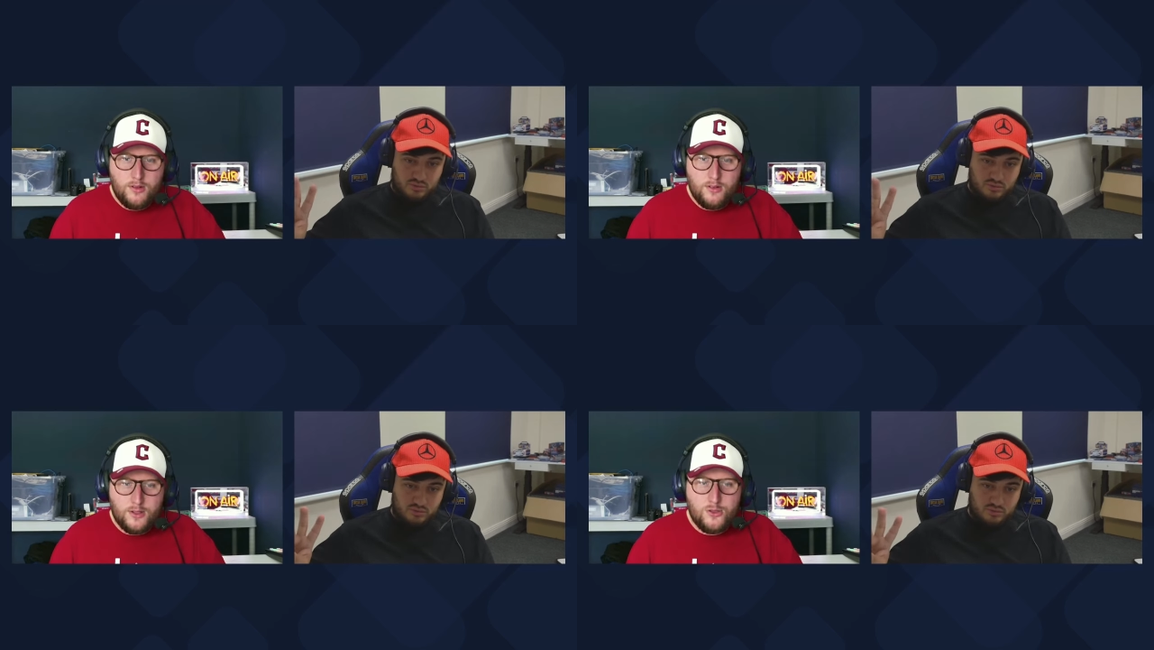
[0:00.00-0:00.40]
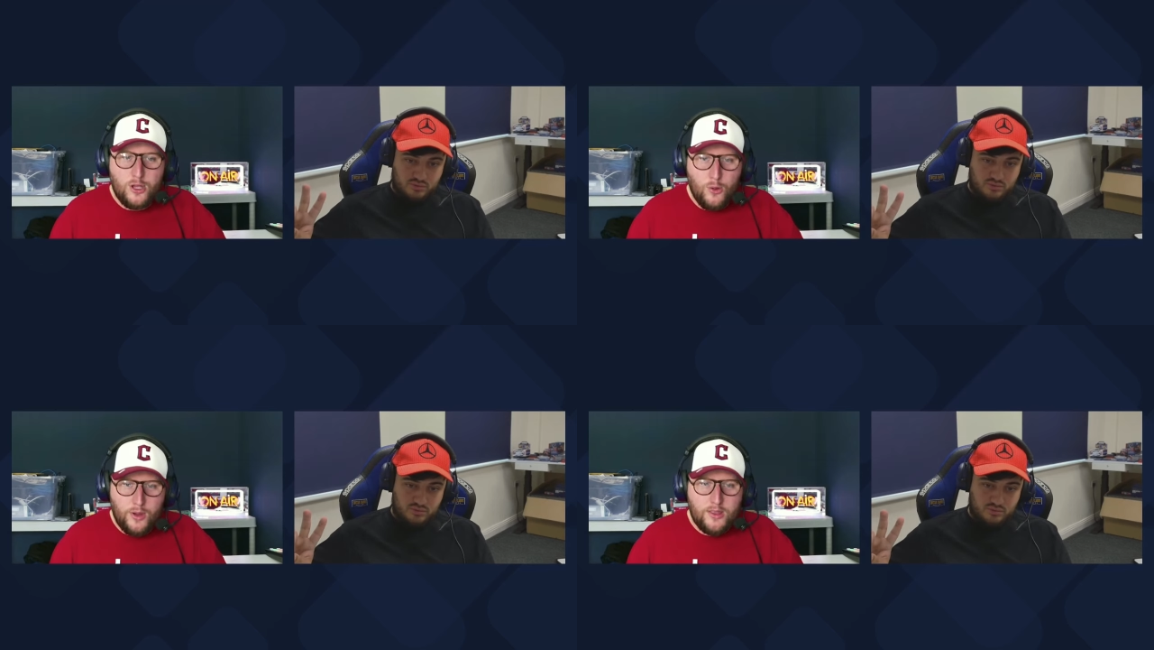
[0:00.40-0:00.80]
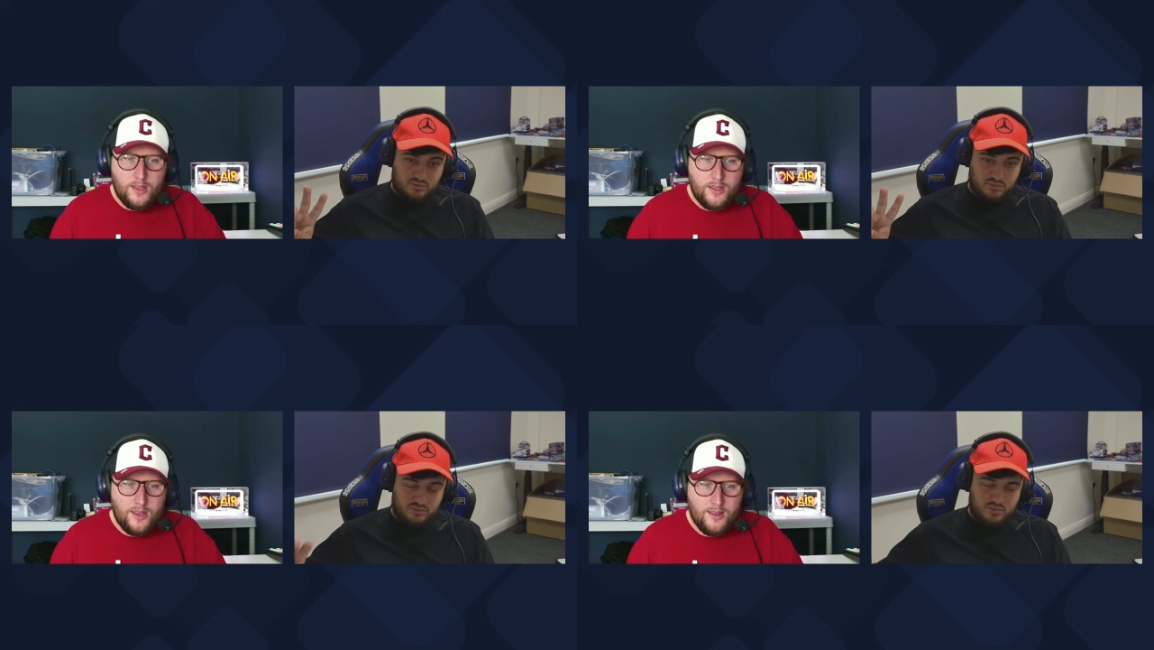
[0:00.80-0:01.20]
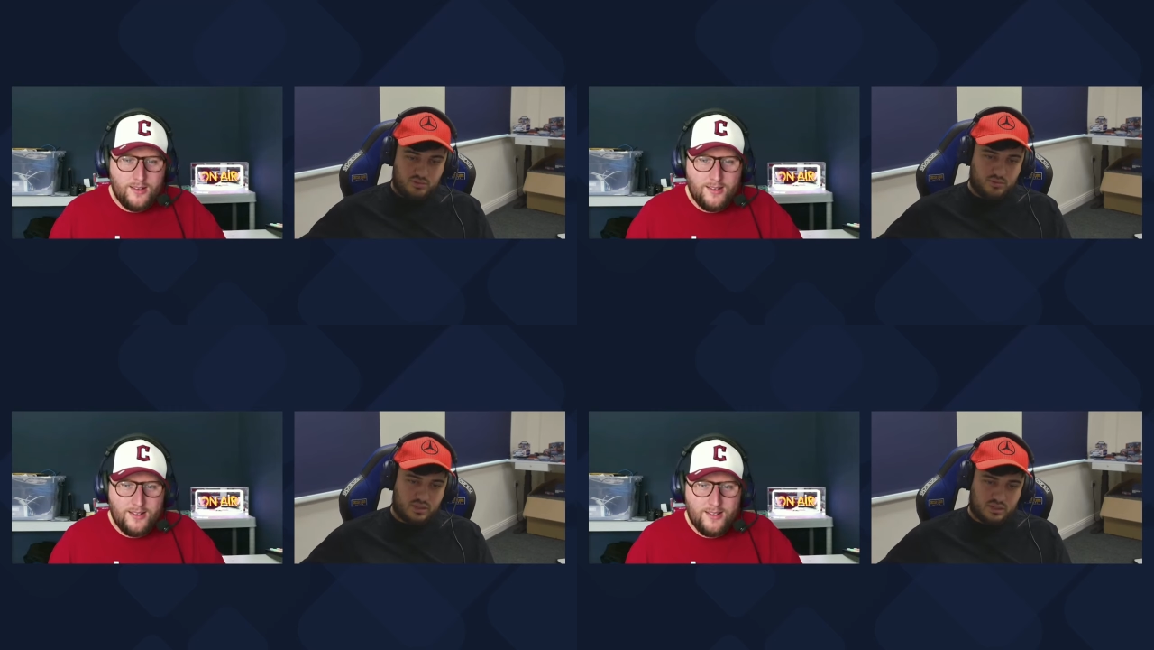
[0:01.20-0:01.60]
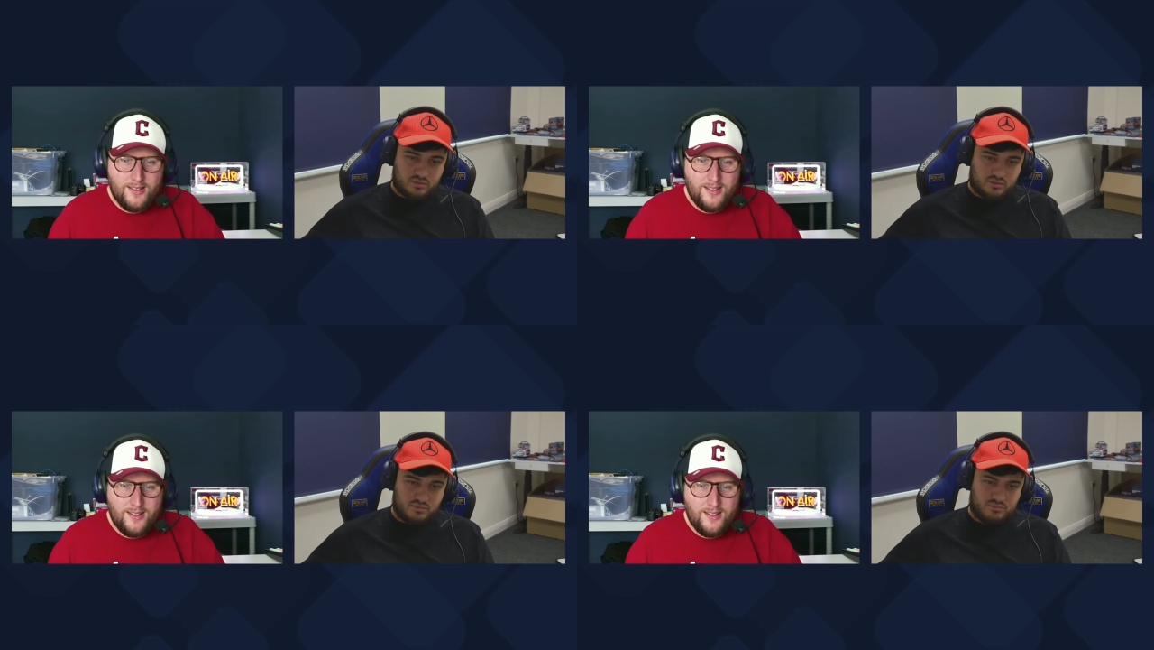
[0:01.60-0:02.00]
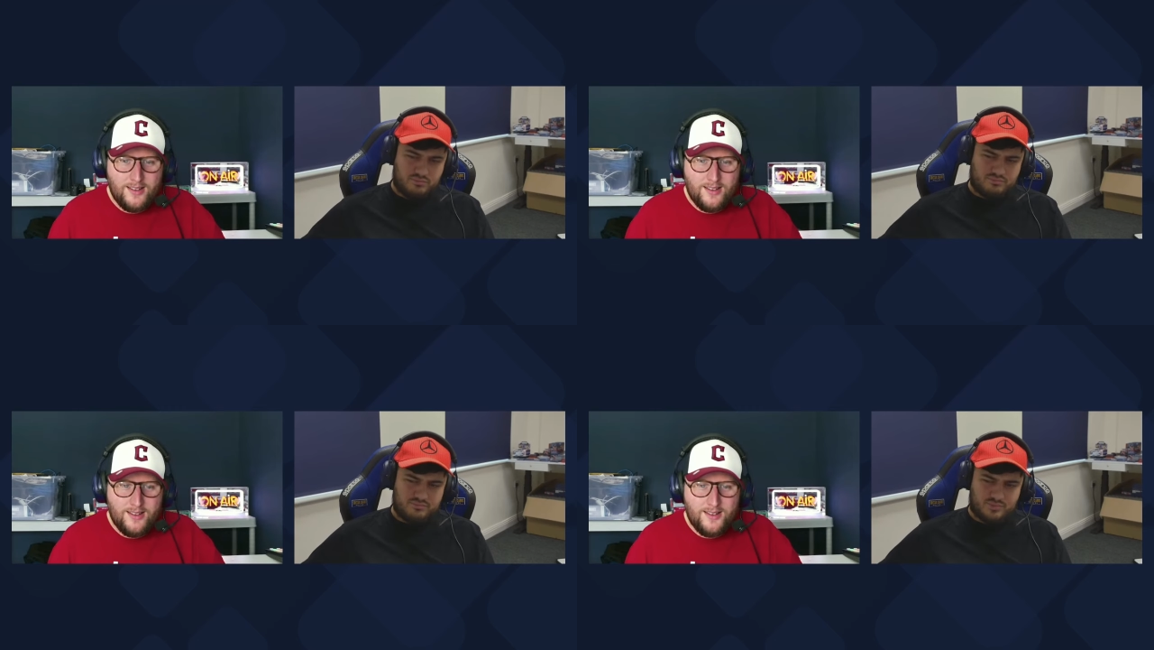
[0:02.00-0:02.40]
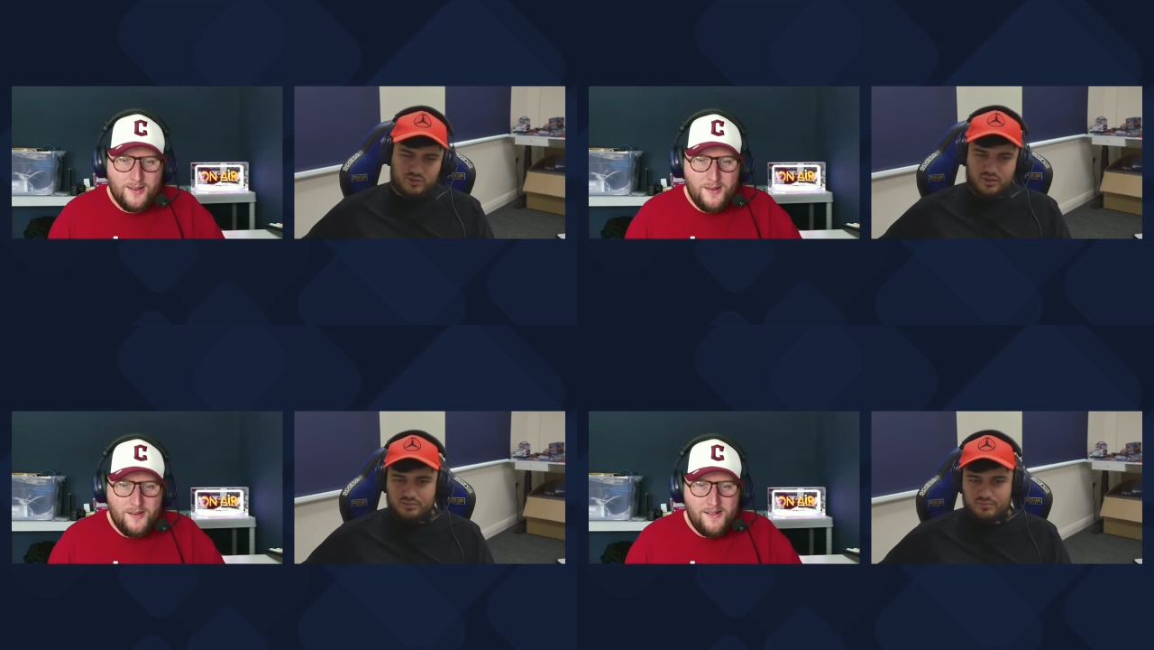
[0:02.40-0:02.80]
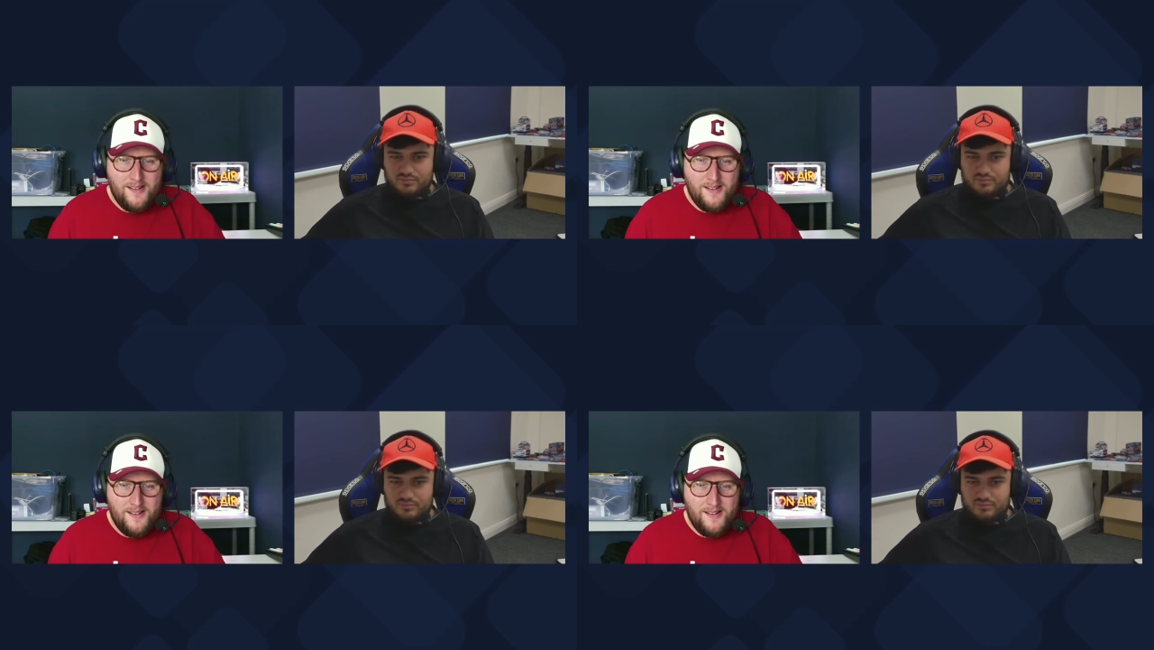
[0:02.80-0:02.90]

Speaker 1: There's two, I think. Yeah. Okay. All right.